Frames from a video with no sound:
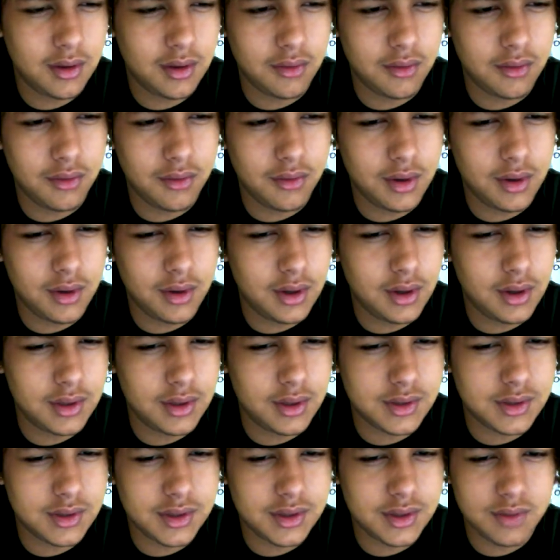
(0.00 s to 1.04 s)

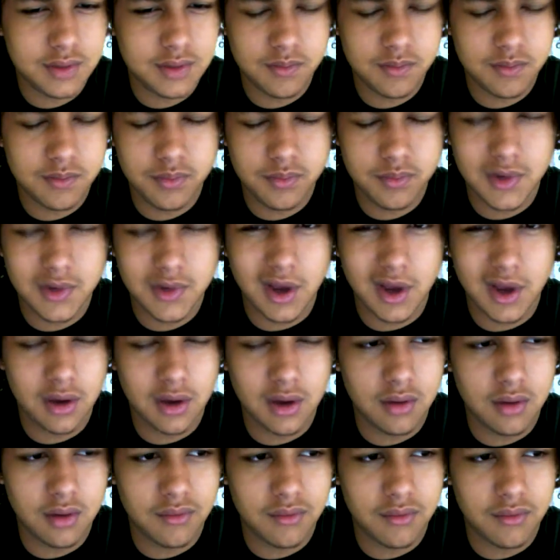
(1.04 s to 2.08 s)
was
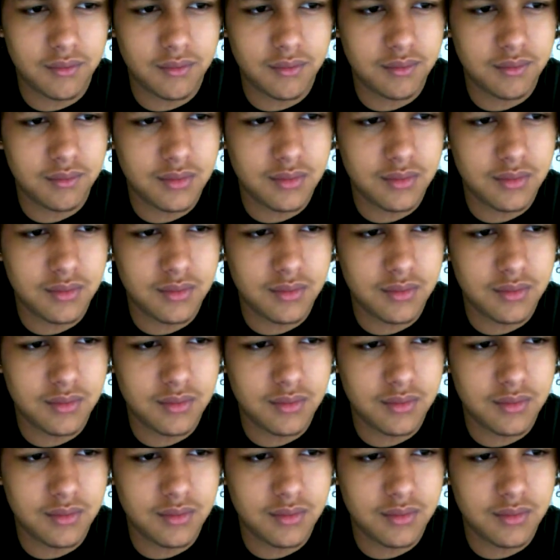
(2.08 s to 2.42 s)
kind of